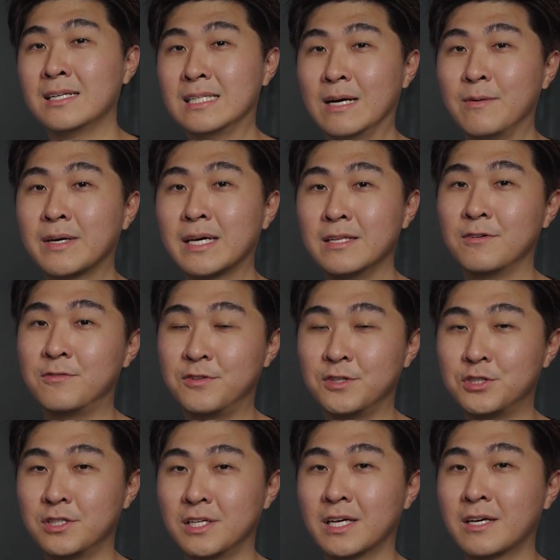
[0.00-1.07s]
then we can
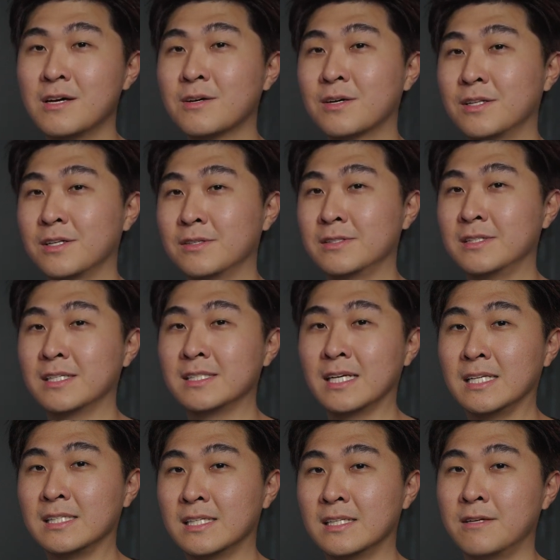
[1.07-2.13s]
officially conclude this
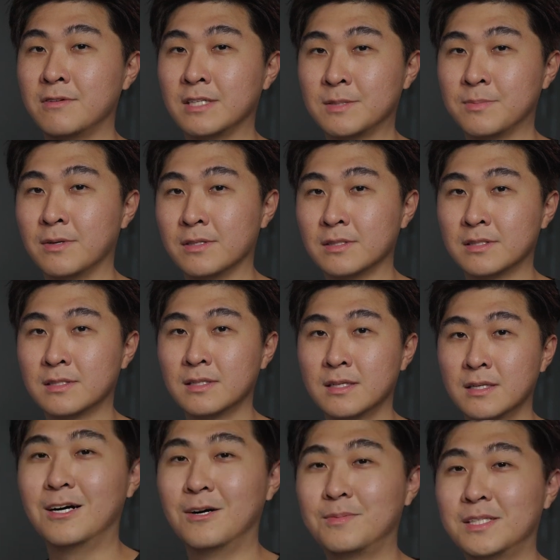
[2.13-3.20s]
incident response.
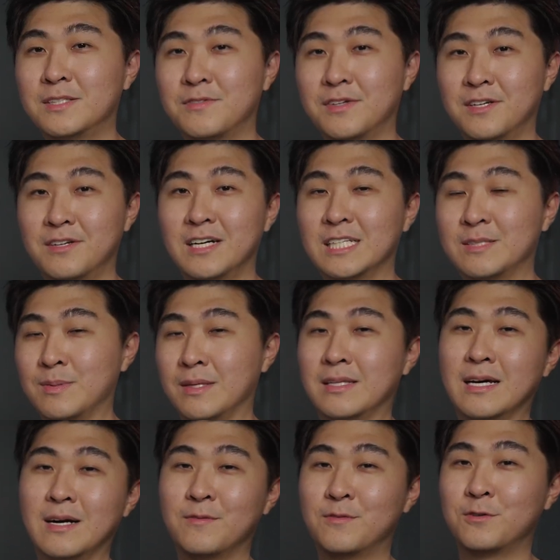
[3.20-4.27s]
Hope this video has been
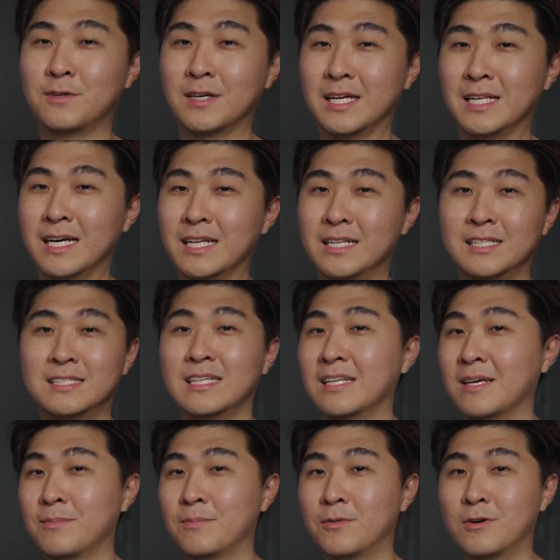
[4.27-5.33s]
helpful in
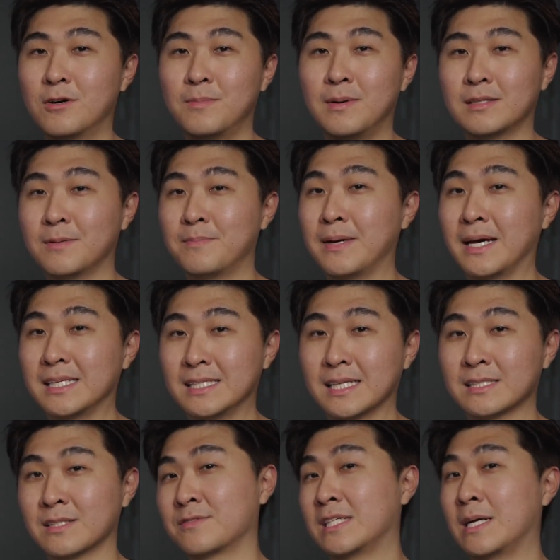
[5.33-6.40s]
understanding more about the
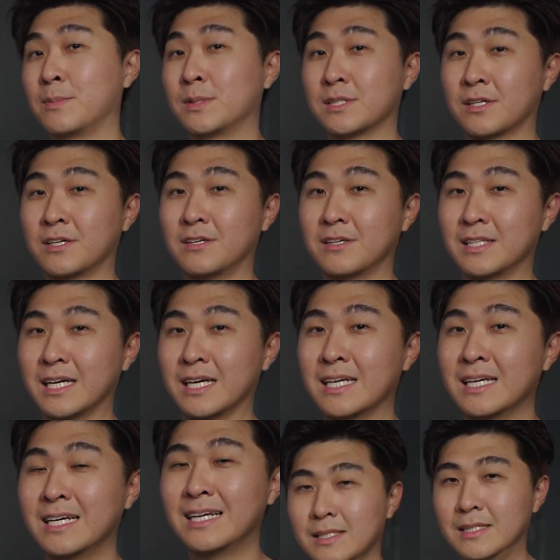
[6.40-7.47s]
basics of
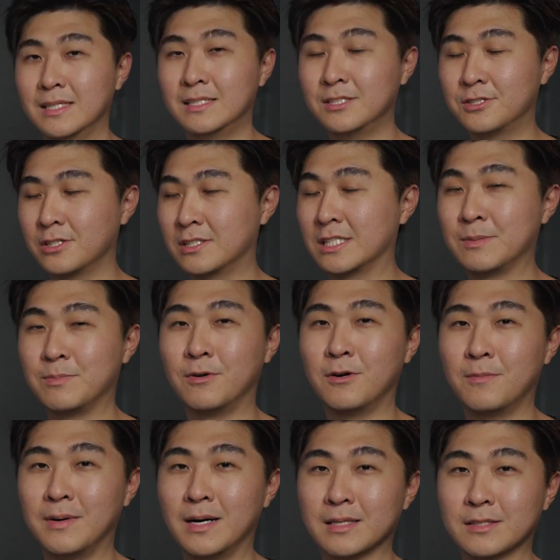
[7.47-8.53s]
cybersecurity. This is just a
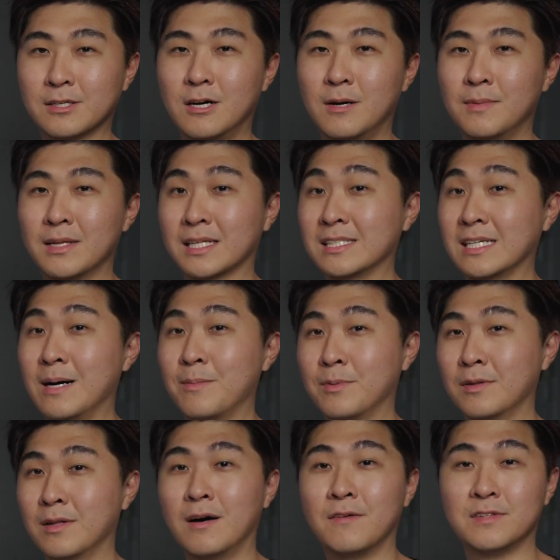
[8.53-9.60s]
small but common
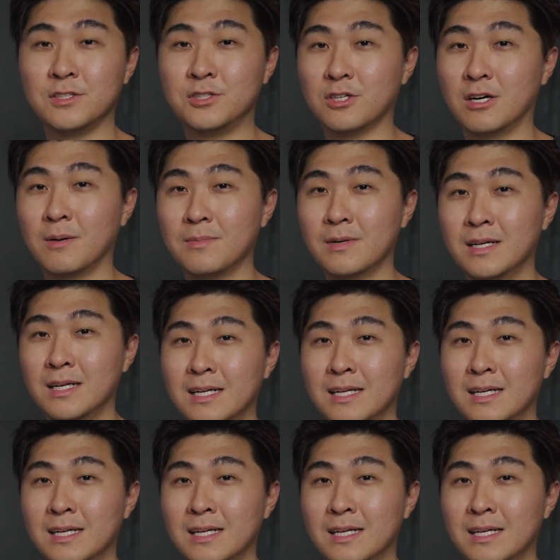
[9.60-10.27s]
example of the job.